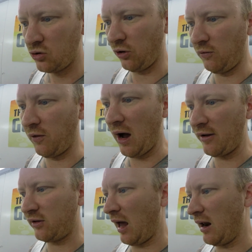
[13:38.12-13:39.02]
too
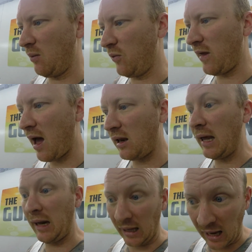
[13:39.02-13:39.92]
fast, and then without
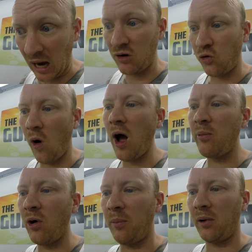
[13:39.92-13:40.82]
letting it dry
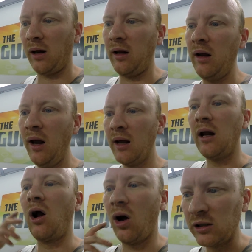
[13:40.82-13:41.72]
properly,
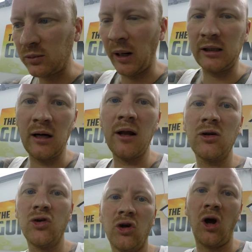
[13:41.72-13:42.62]
they'll go and smash another
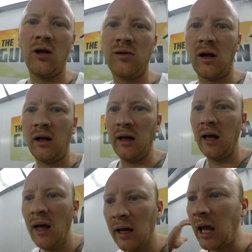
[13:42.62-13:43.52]
2 coats of clear,
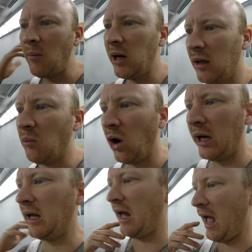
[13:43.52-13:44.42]
come in the
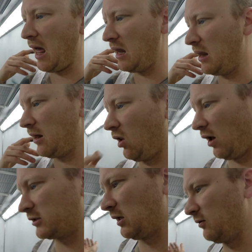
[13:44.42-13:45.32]
morning, and the
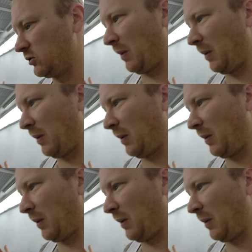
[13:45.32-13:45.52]
gloss level's